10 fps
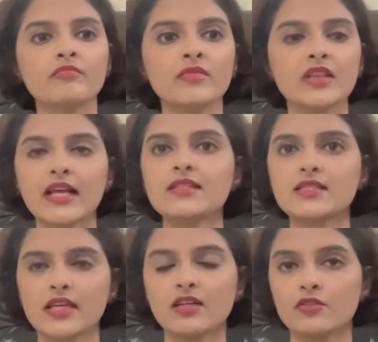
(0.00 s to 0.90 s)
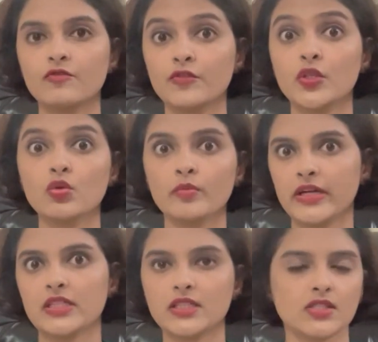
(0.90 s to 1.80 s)
Let's take a few
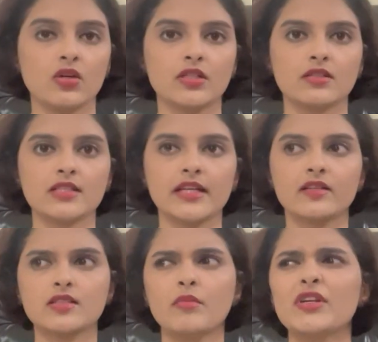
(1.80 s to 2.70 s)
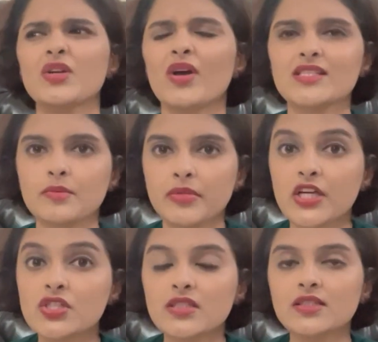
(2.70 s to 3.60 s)
mental disorders. Like somebody who has
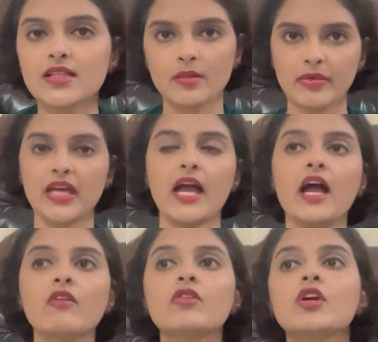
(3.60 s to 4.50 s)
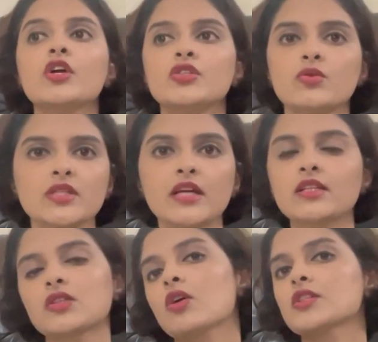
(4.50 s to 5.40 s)
depression, they may have suicidal
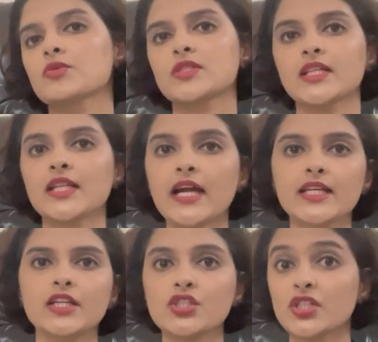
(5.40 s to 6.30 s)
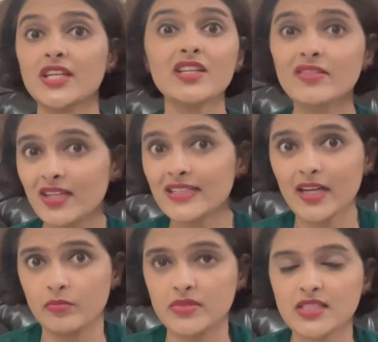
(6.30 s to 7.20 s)
thoughts, suicidal ideation, even
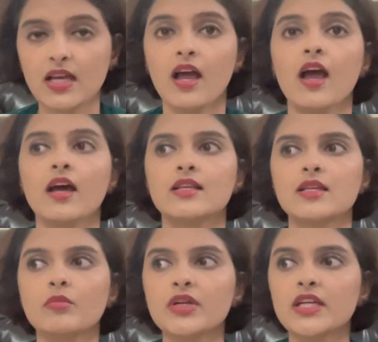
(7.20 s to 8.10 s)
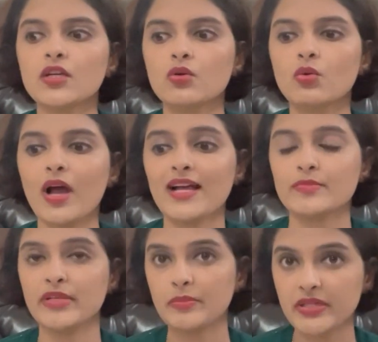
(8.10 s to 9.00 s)
attempts. Somebody who has
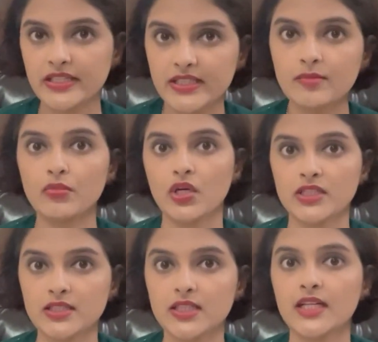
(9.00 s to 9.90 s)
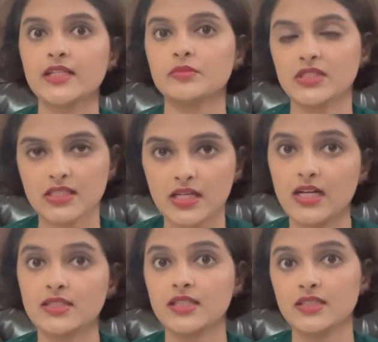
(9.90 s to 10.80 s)
BPD, borderline
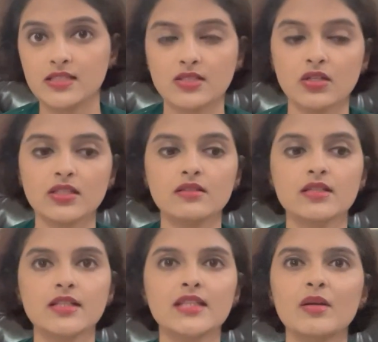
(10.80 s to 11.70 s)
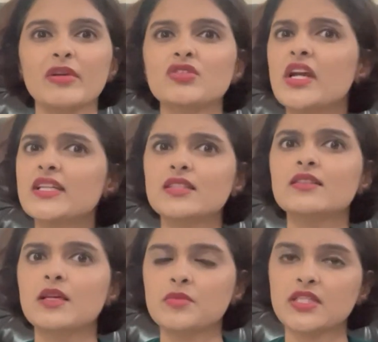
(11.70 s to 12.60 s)
personality disorder, they may threaten
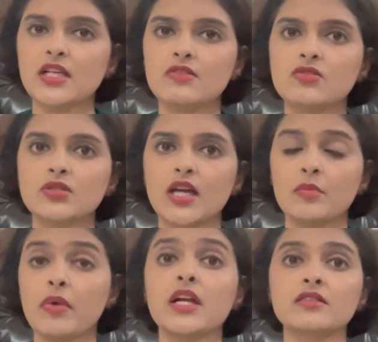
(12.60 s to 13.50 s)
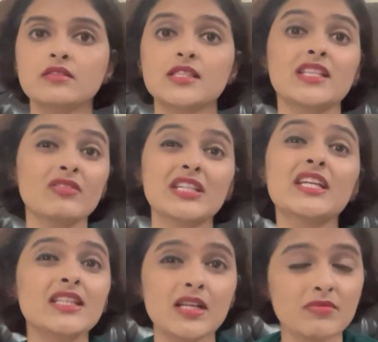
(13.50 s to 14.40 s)
themselves to their partner that they will
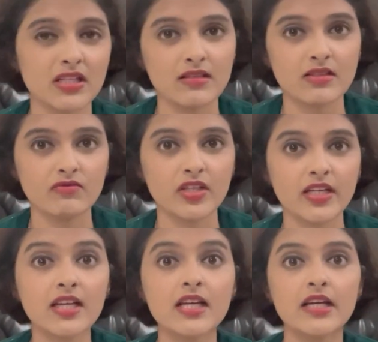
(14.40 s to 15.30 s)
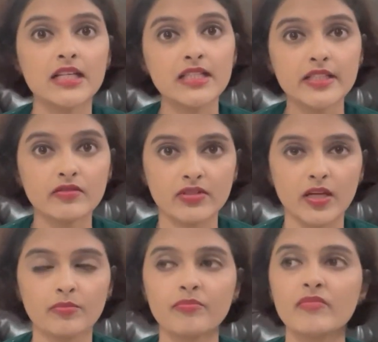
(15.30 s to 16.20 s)
kill themselves if they leave
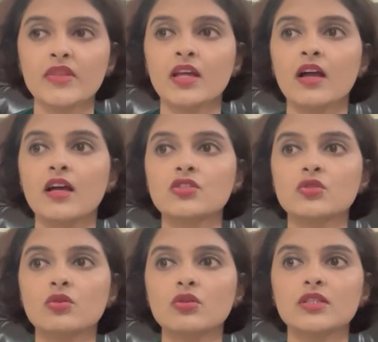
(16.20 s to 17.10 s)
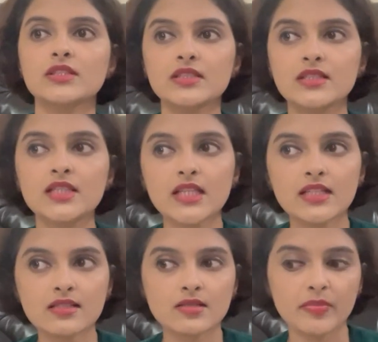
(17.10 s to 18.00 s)
them. So
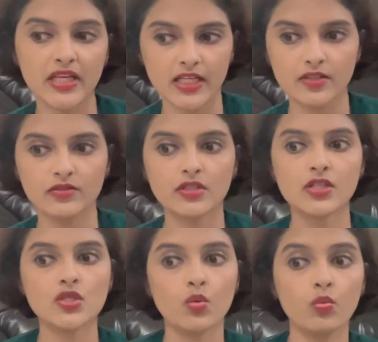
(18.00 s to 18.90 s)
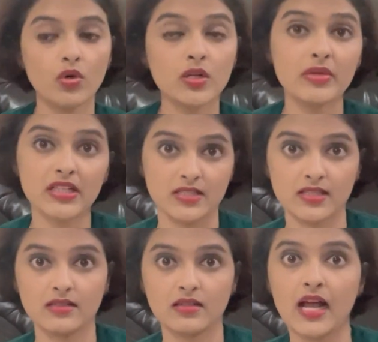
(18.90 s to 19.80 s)
these behaviors would be
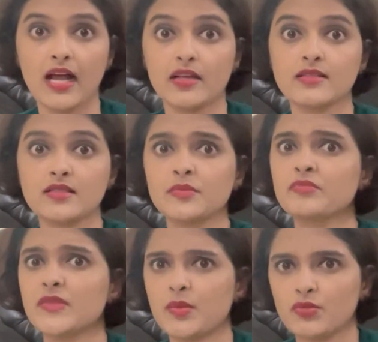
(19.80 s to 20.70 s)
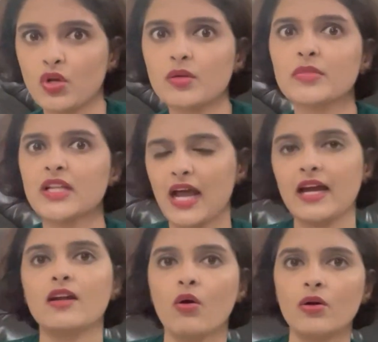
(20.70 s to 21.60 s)
considered as abnormal
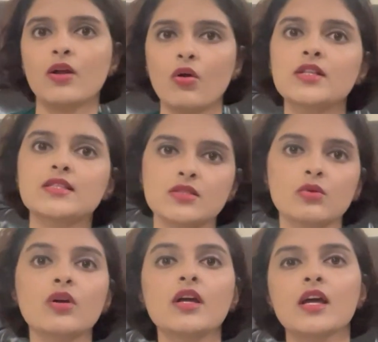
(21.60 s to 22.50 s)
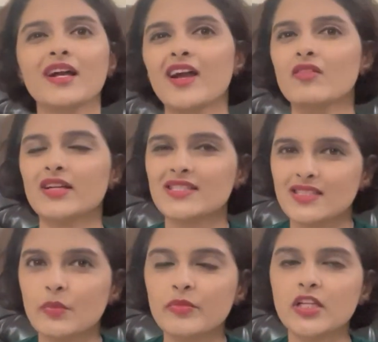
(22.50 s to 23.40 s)
and or also kind of like a
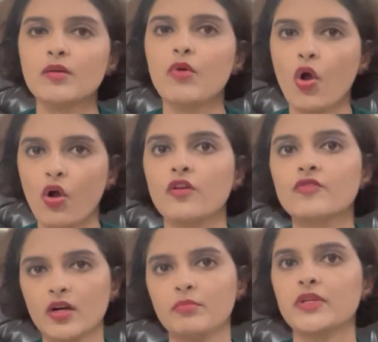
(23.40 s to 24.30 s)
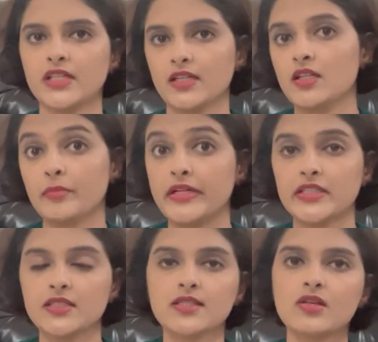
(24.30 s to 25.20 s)
symptom of a particular
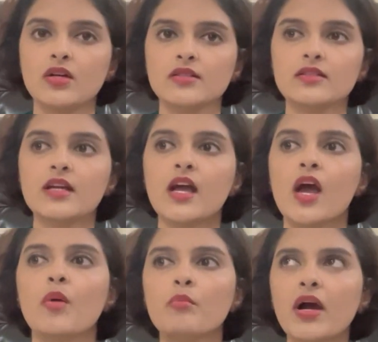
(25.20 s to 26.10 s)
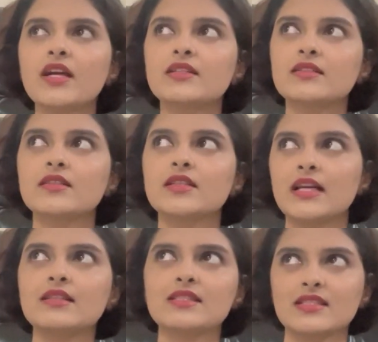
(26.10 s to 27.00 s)
mental disorder. But
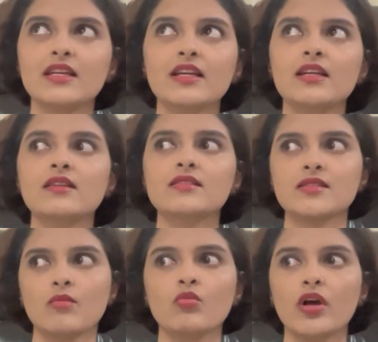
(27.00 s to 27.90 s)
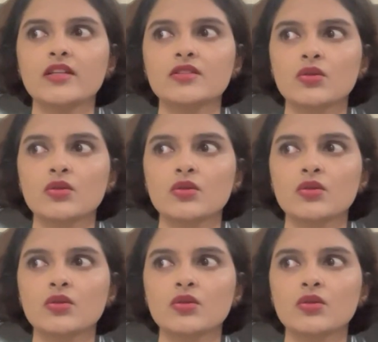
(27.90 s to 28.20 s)
let's say someone